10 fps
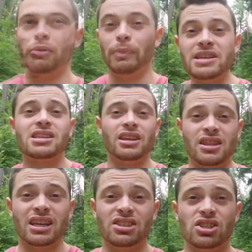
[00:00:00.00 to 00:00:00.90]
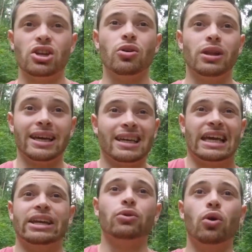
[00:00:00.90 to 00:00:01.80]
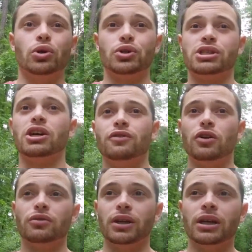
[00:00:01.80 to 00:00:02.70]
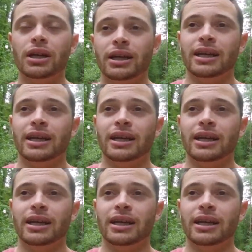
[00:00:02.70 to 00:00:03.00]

but basically they need to know, like, can you hold yourself over?